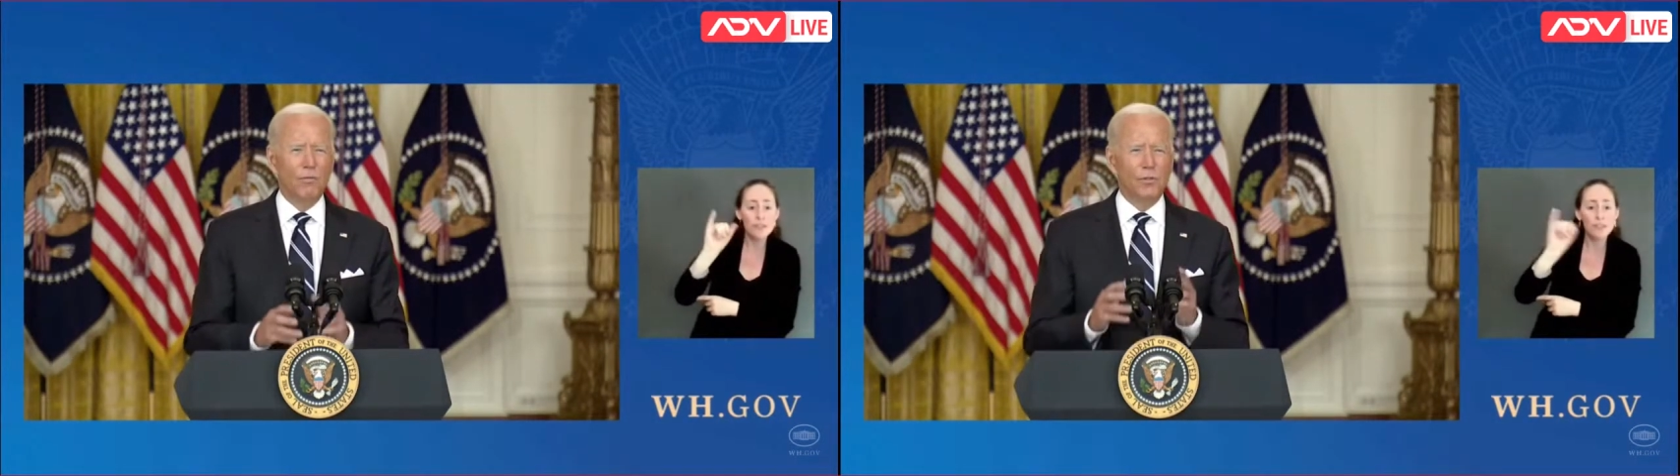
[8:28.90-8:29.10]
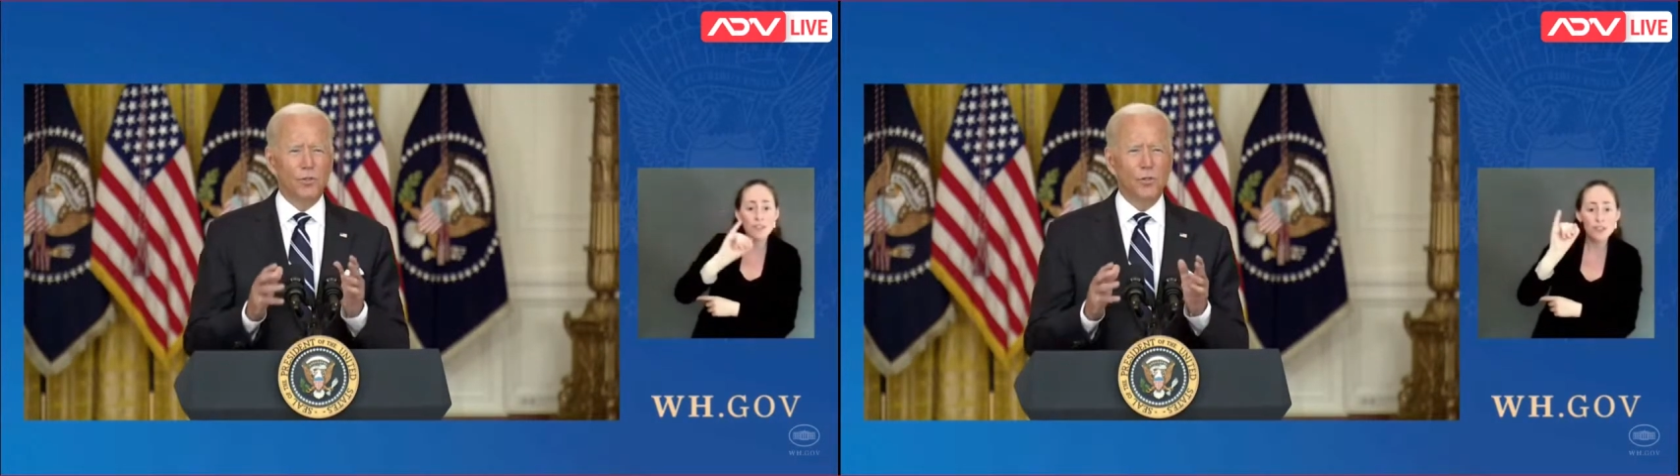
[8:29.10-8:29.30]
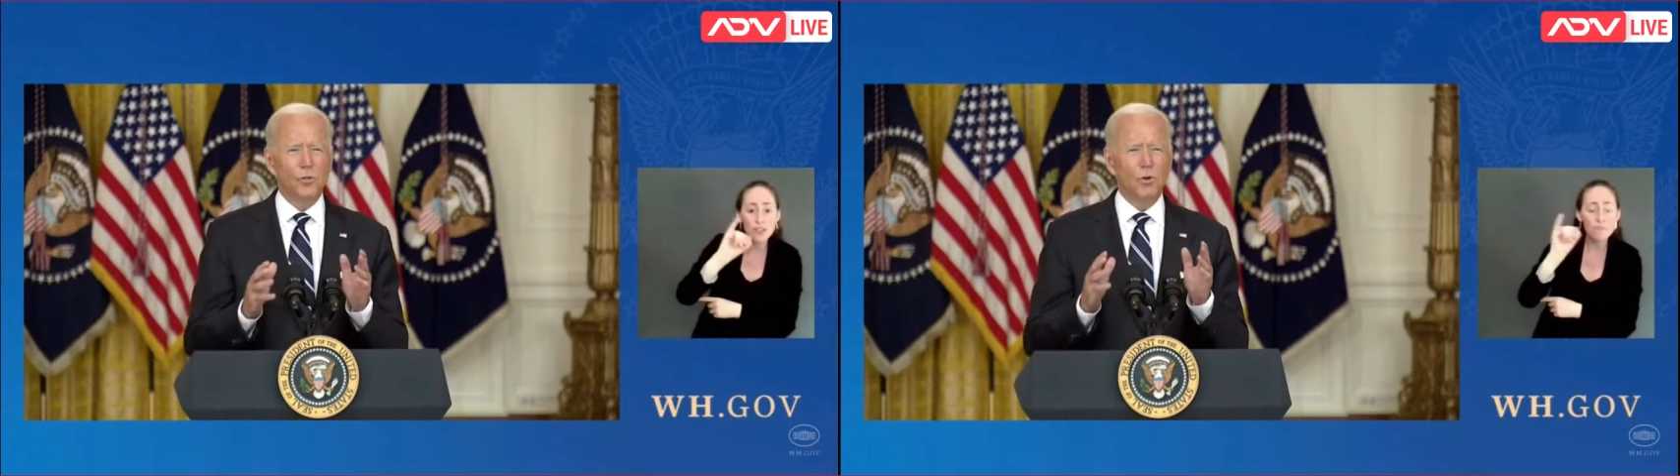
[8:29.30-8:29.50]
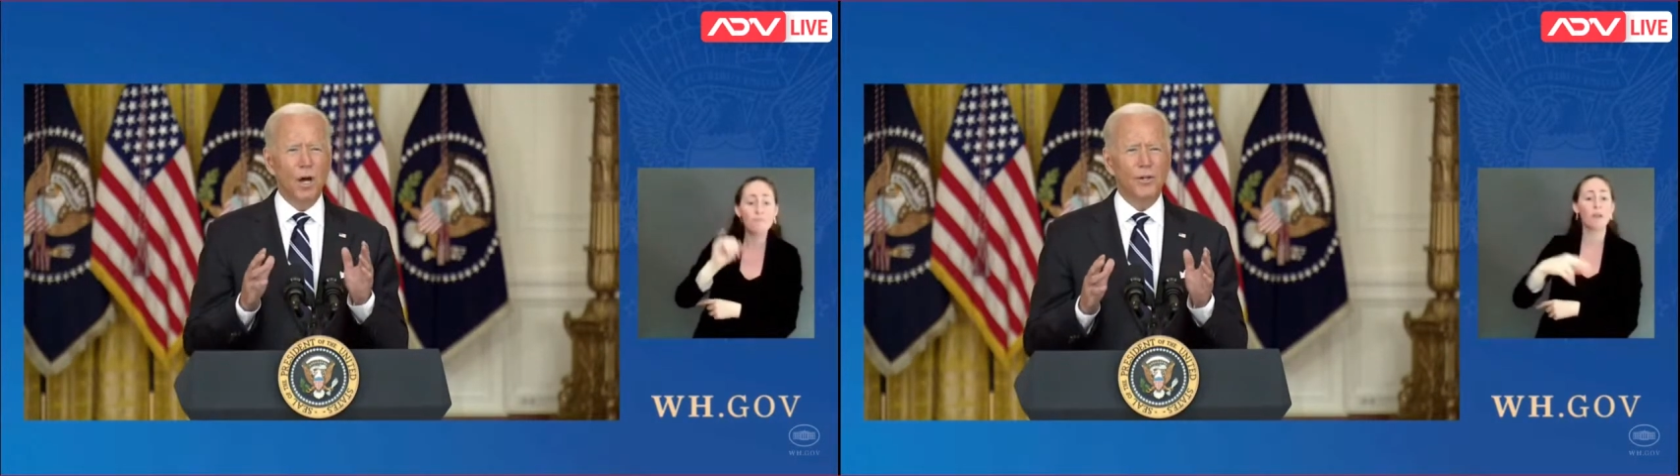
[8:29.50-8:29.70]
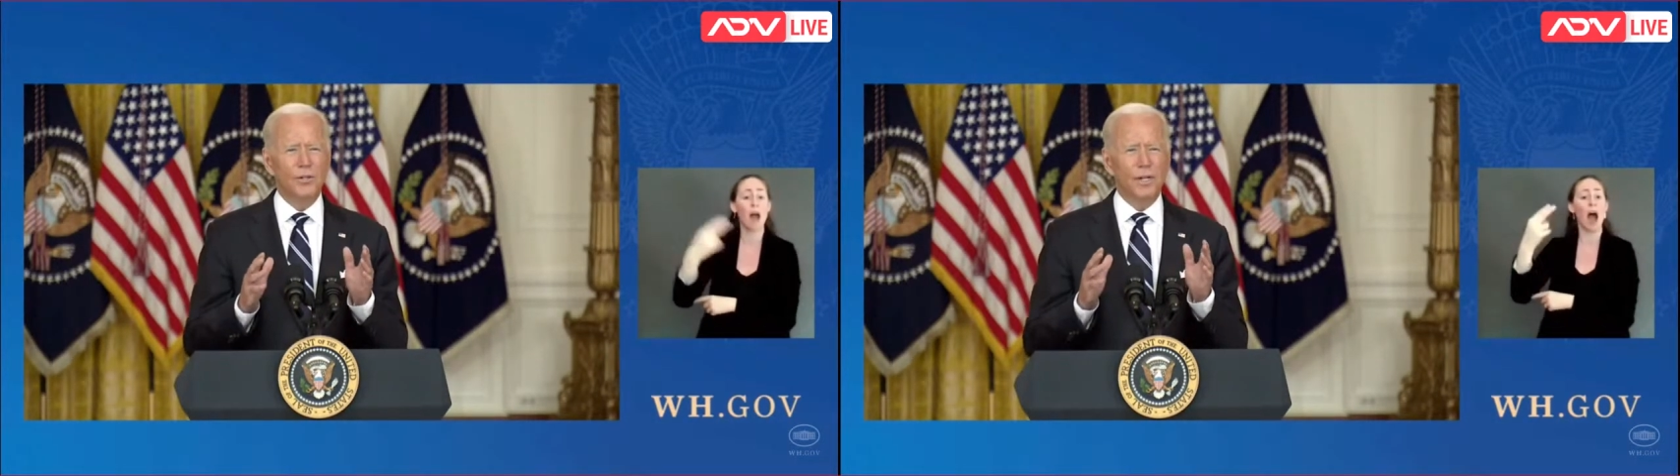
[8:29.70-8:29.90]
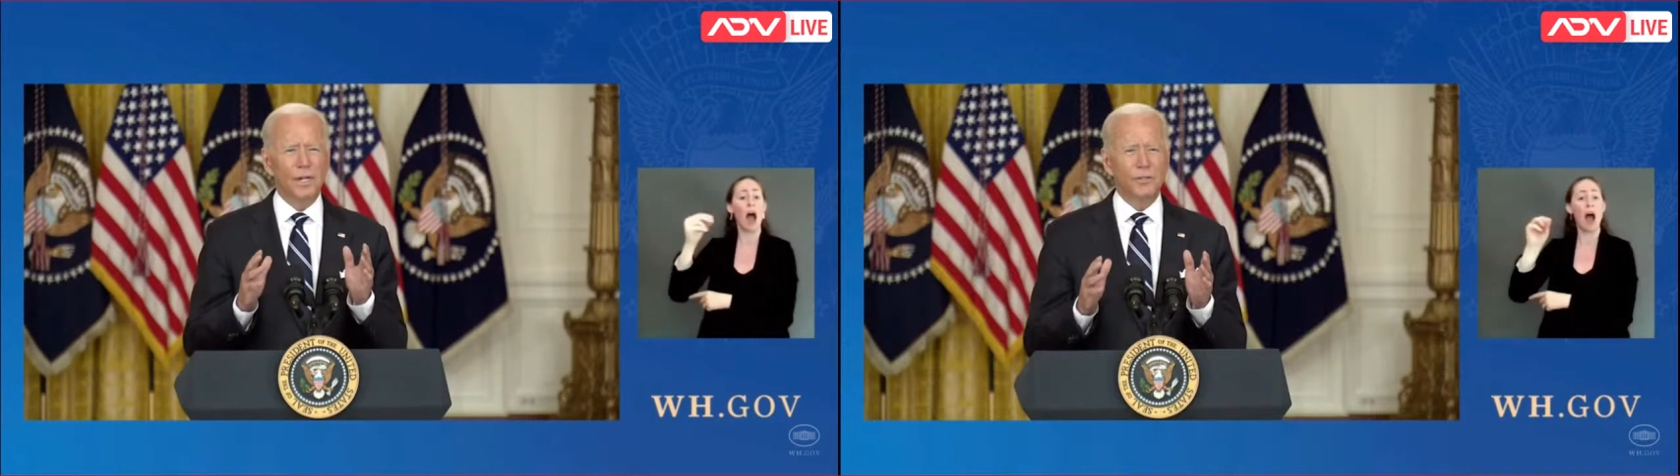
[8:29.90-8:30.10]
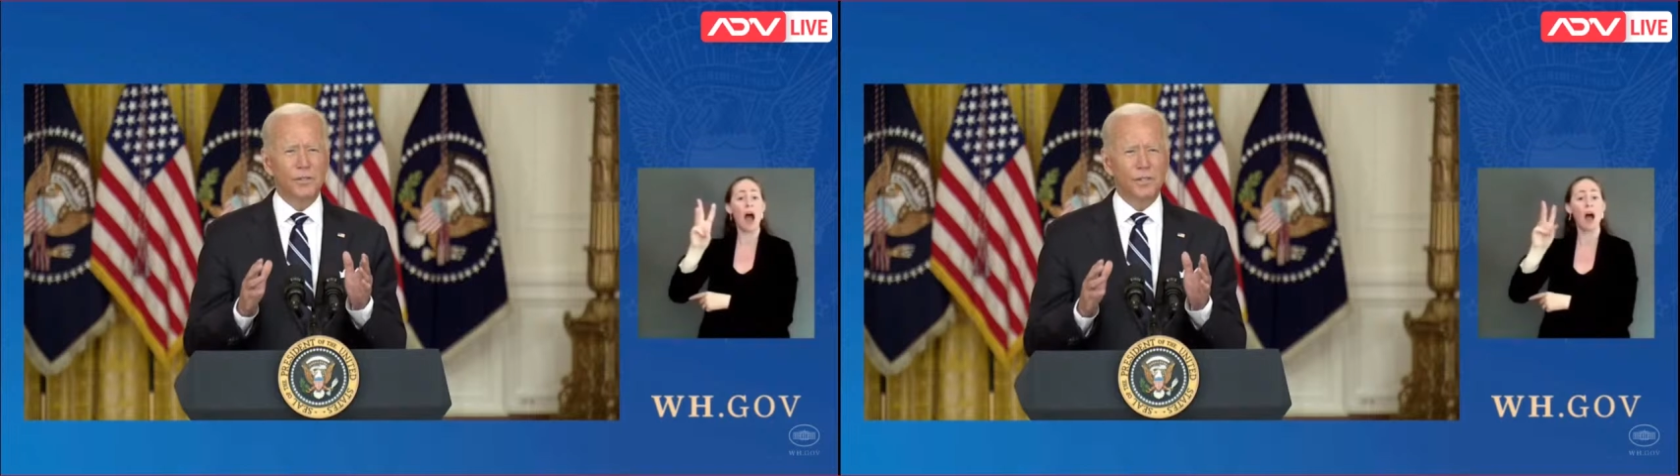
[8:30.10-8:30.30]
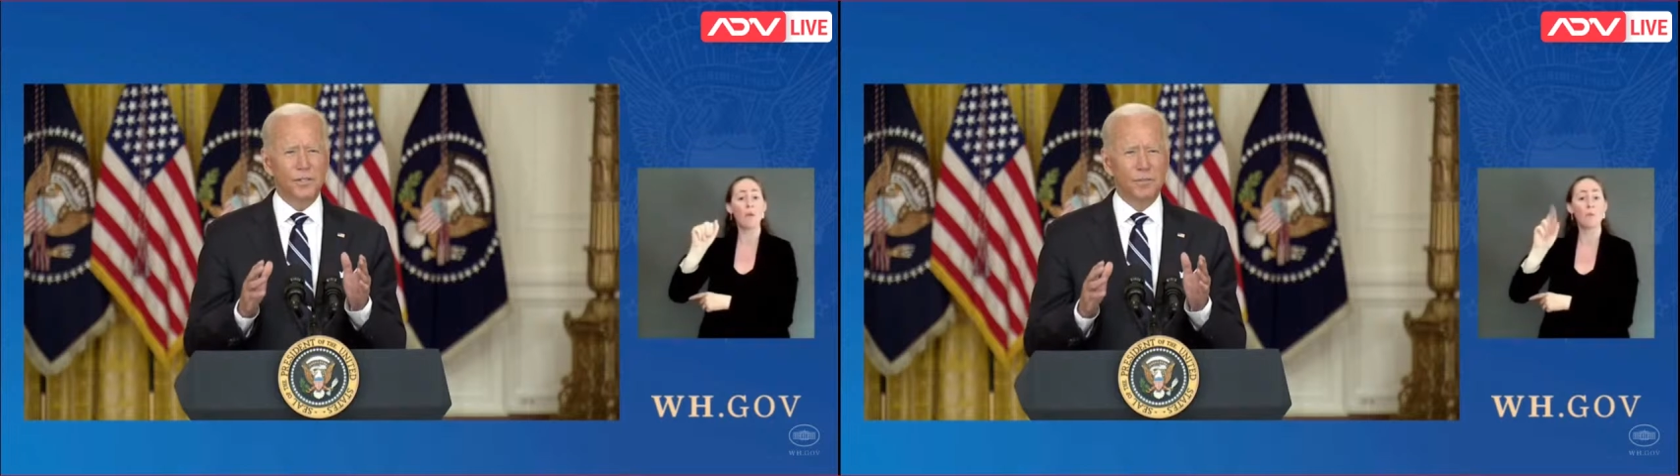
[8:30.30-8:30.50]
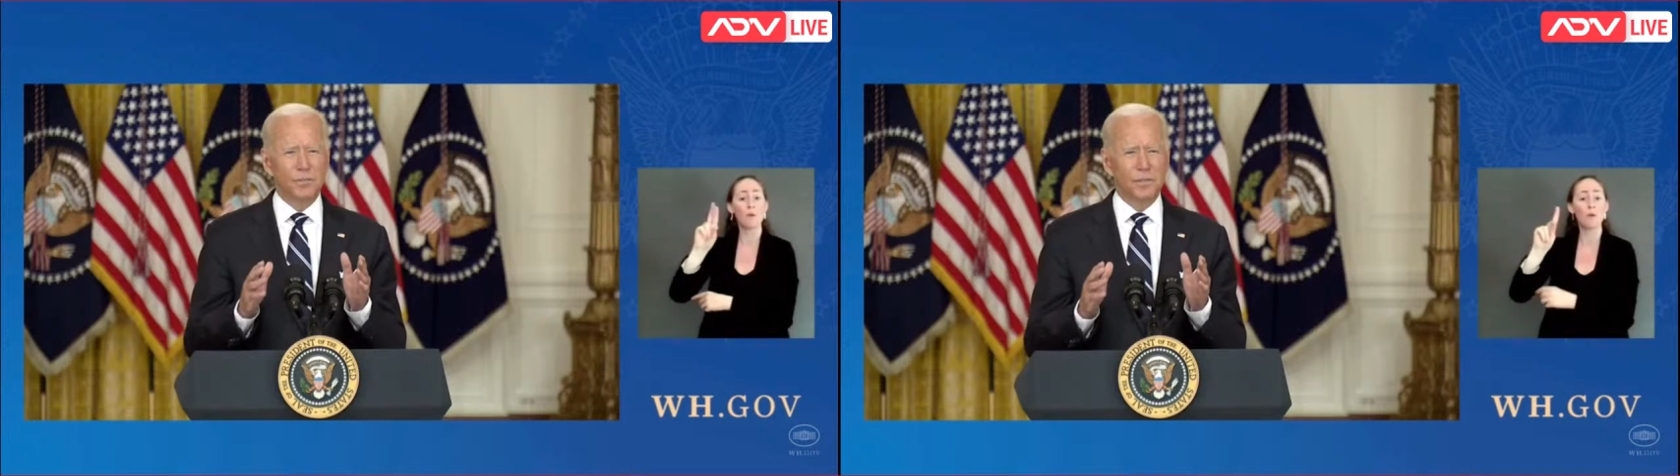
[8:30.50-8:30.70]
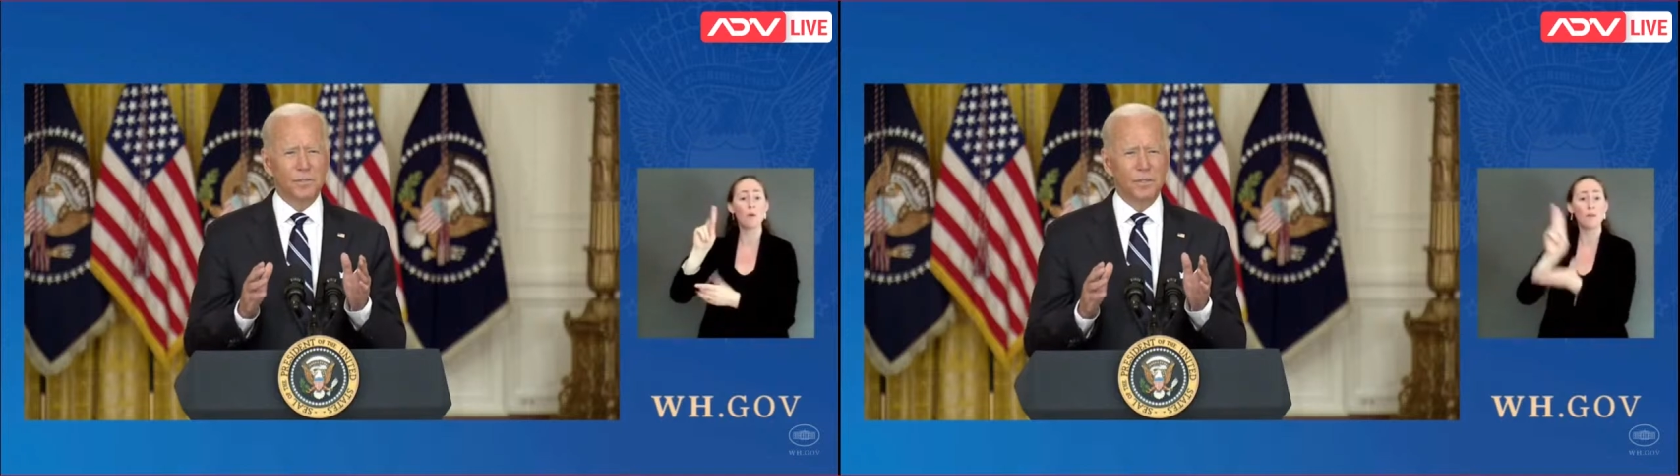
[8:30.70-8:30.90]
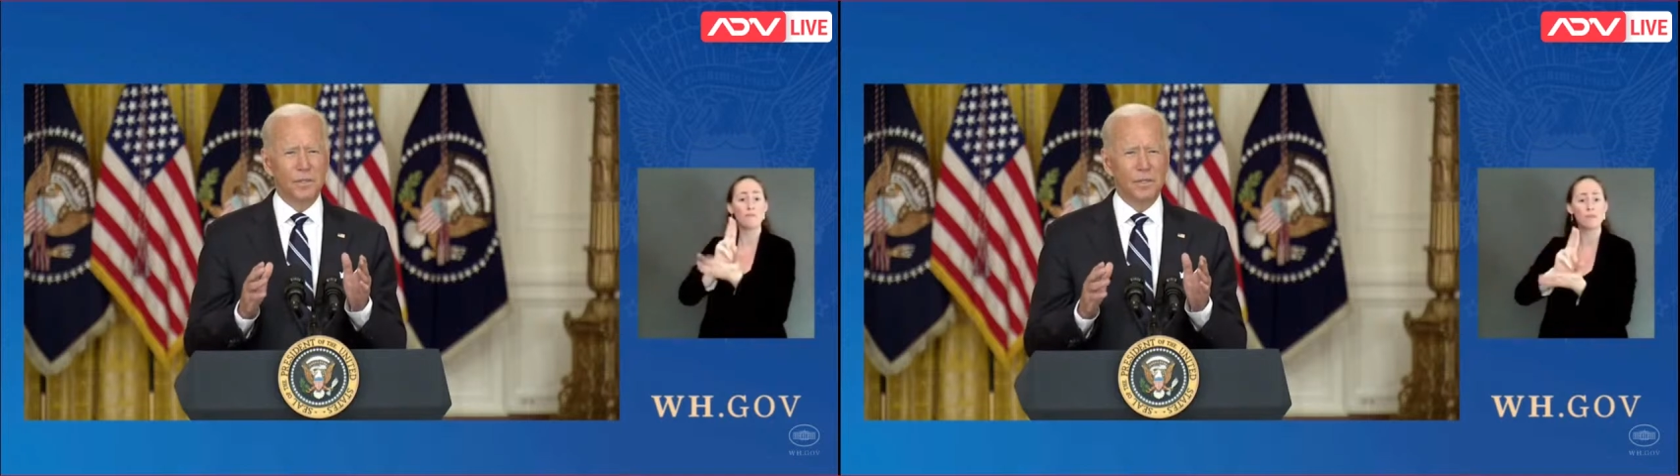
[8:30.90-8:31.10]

Over 200 health systems,